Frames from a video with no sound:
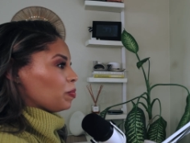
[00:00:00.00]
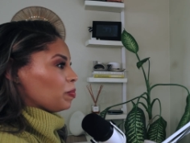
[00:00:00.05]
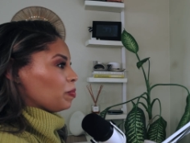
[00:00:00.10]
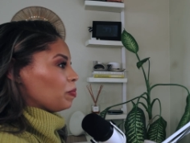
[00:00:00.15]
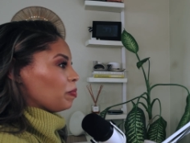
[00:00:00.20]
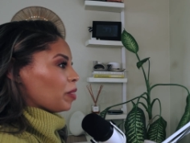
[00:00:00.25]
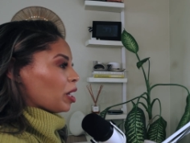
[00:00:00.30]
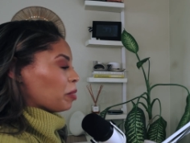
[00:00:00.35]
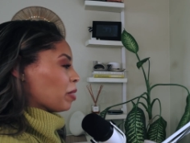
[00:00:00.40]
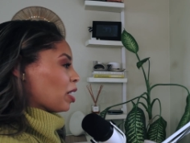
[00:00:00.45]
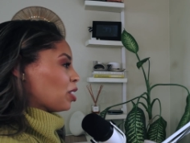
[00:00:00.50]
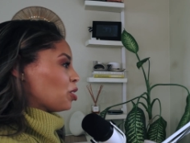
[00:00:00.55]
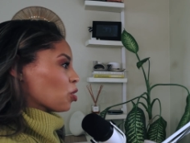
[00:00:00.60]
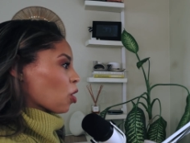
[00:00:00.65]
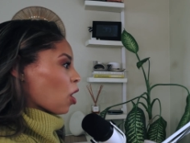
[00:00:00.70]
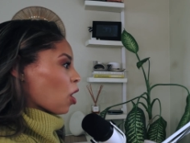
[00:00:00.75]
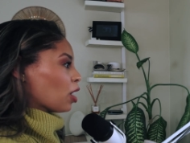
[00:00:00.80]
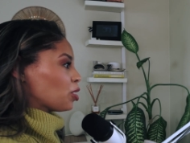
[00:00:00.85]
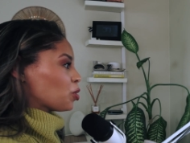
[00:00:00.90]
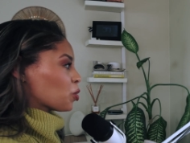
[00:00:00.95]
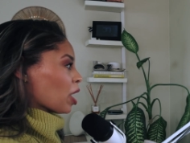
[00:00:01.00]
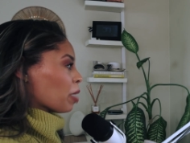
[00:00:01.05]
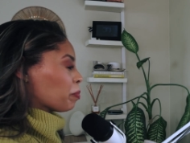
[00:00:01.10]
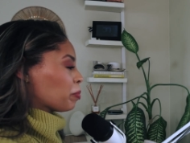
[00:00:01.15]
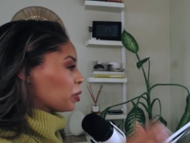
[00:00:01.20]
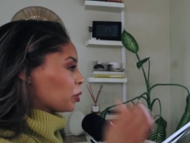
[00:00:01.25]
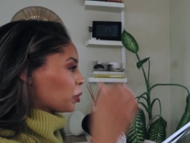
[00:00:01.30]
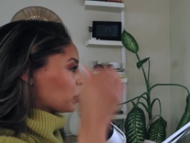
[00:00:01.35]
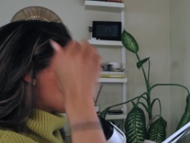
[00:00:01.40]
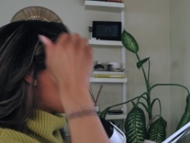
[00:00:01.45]
made my jaw
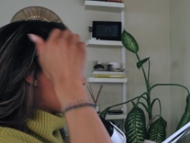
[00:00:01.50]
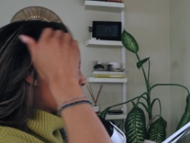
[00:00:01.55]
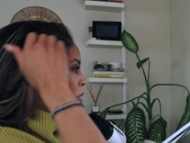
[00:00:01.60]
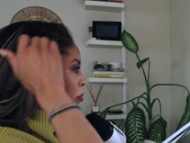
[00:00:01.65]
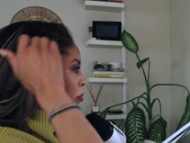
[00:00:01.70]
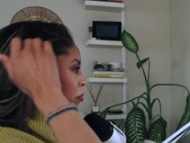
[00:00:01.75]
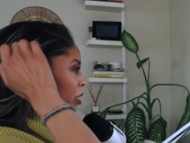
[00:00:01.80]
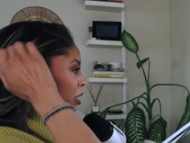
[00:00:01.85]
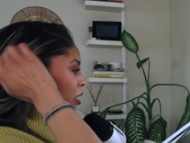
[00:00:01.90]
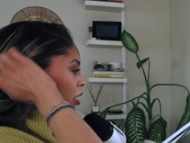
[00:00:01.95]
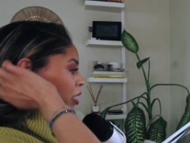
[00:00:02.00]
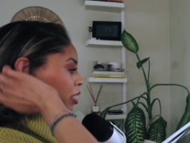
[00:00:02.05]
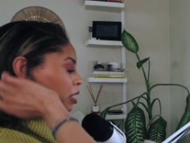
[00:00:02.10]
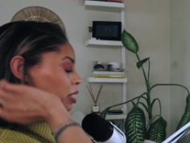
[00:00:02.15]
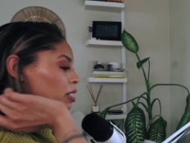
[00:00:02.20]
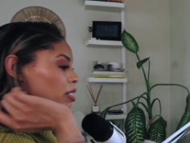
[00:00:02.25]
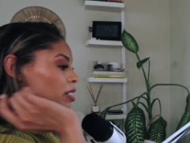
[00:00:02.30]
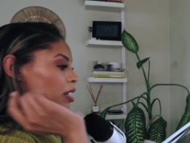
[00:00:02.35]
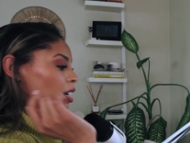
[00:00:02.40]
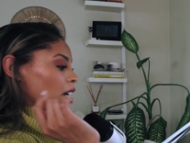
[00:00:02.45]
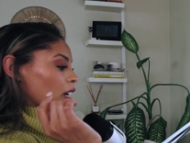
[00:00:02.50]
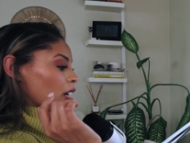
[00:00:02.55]
drop a little bit because,